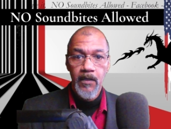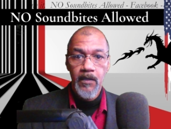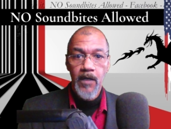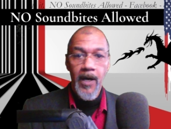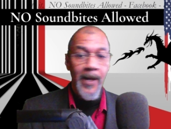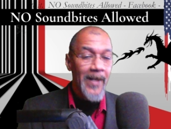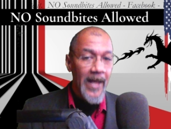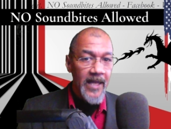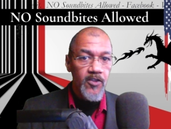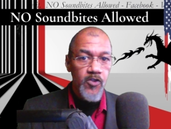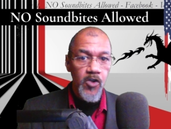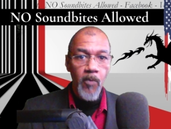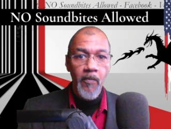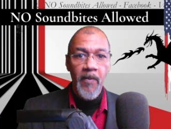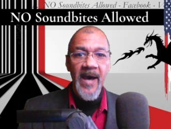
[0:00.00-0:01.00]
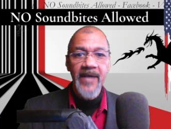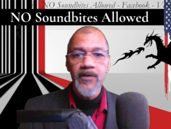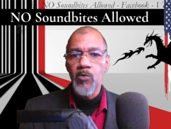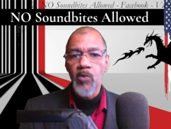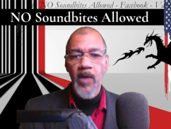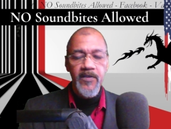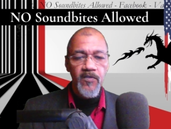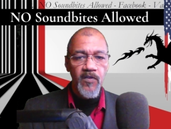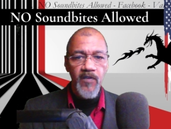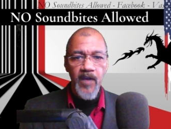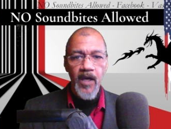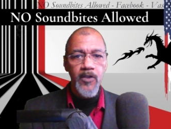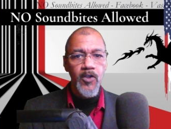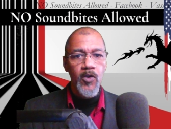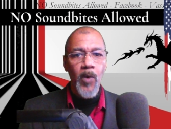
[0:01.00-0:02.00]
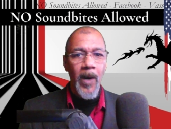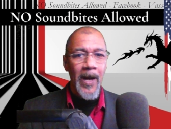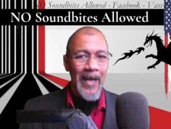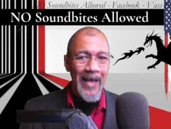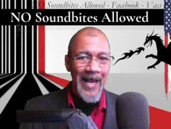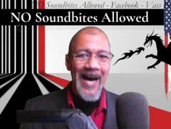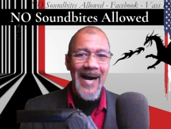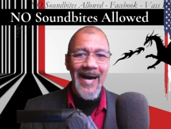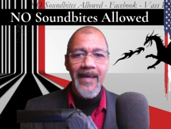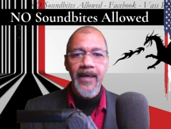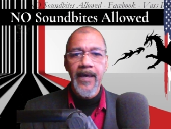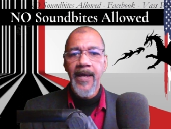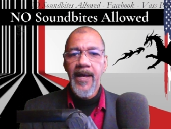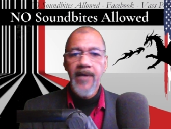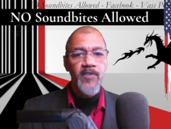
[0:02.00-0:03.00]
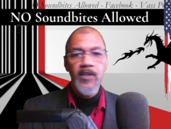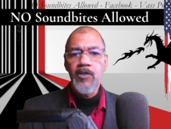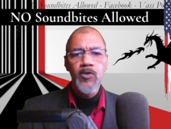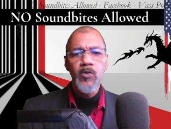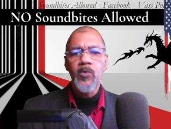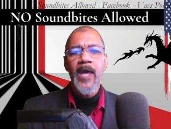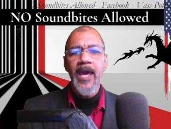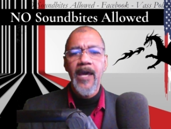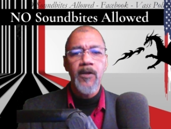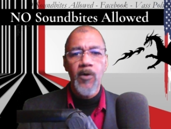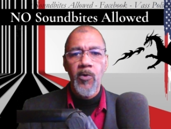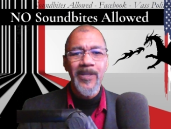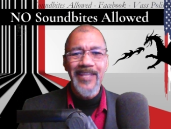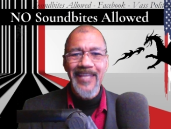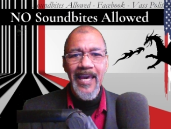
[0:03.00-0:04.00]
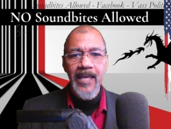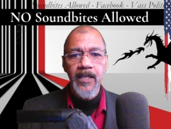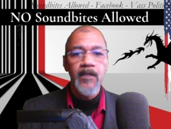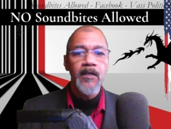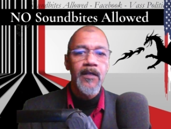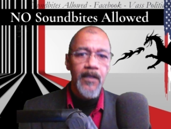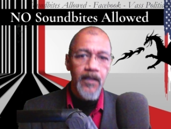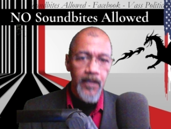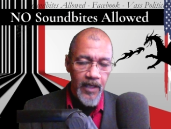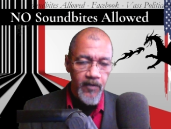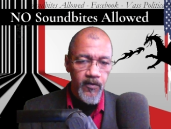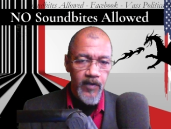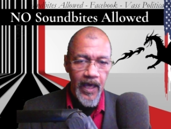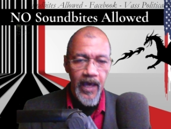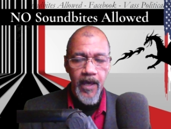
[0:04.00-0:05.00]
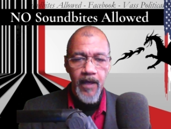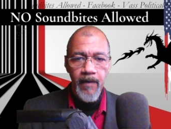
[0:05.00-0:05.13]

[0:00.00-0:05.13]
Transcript: Unlike Joe Biden, who likes to tell you a lie and say you can't own a cannon. Yes, you can.